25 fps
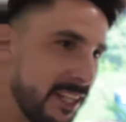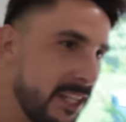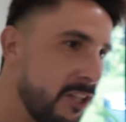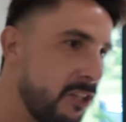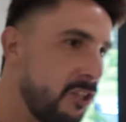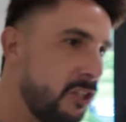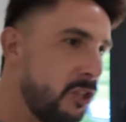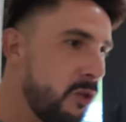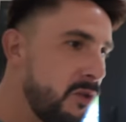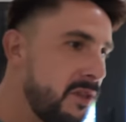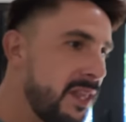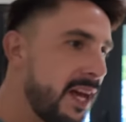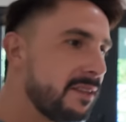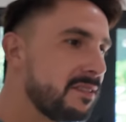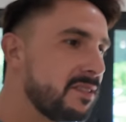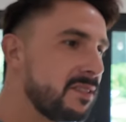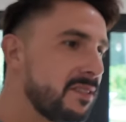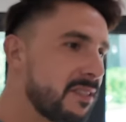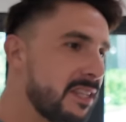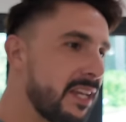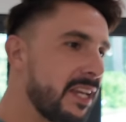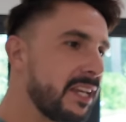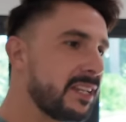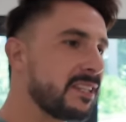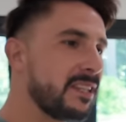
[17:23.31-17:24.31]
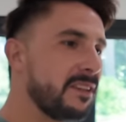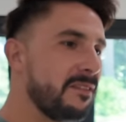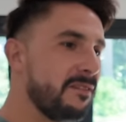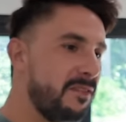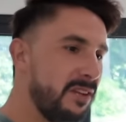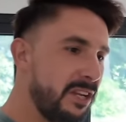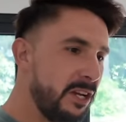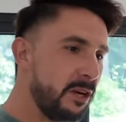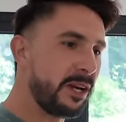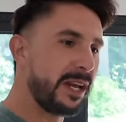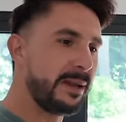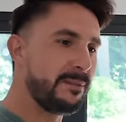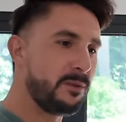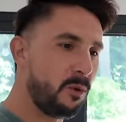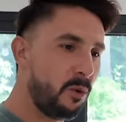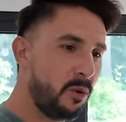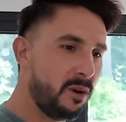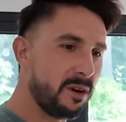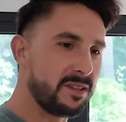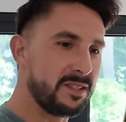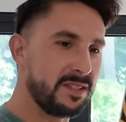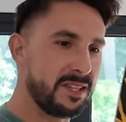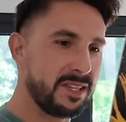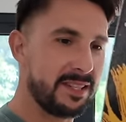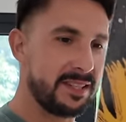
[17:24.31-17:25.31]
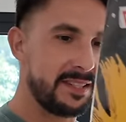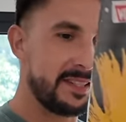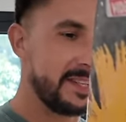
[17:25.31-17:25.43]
I kind of stick to, add a little to that